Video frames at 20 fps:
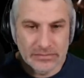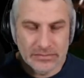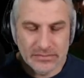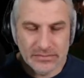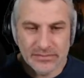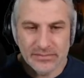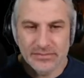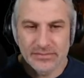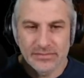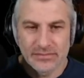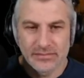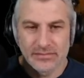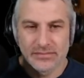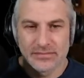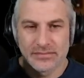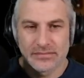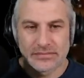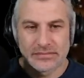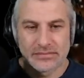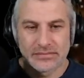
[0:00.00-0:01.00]
this big bowl
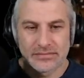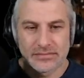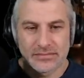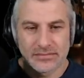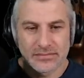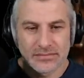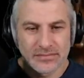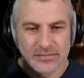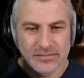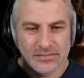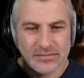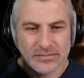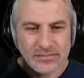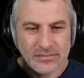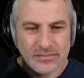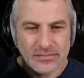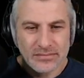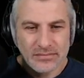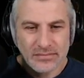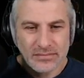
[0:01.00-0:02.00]
of M&Ms. I oh,
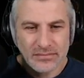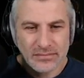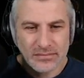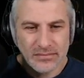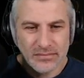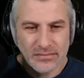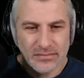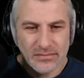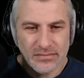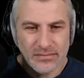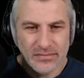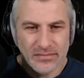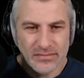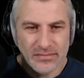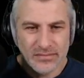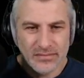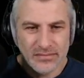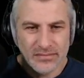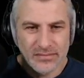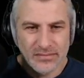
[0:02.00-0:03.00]
don't know. I never met the
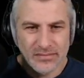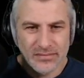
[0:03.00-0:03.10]
fella.